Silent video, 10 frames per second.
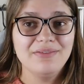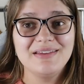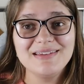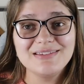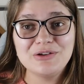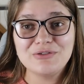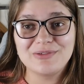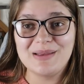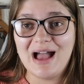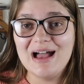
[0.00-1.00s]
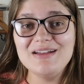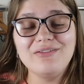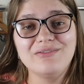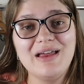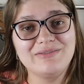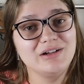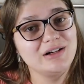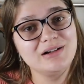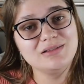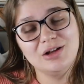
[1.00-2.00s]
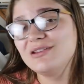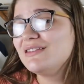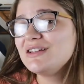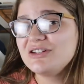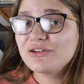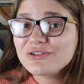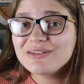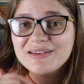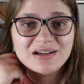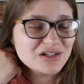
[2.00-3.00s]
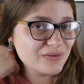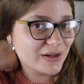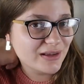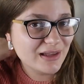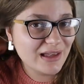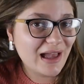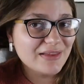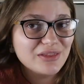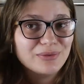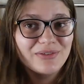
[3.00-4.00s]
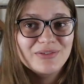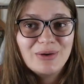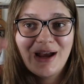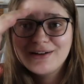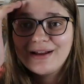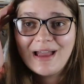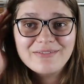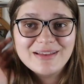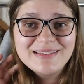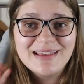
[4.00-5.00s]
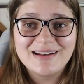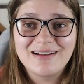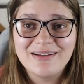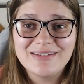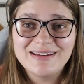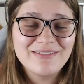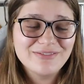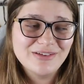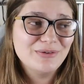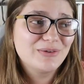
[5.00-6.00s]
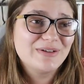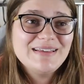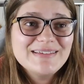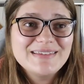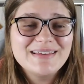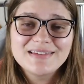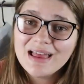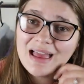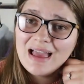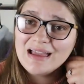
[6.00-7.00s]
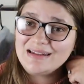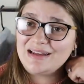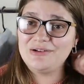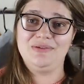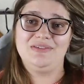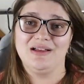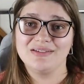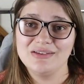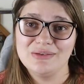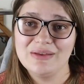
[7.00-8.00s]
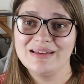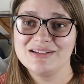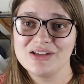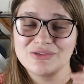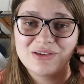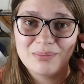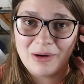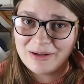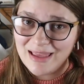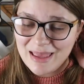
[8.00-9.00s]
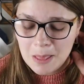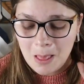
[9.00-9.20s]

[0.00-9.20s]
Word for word: this is new for me. I have never looked in the children's section really at the thrift store. I don't have kids. I don't have any nephews or nieces and I don't sell to the children's market.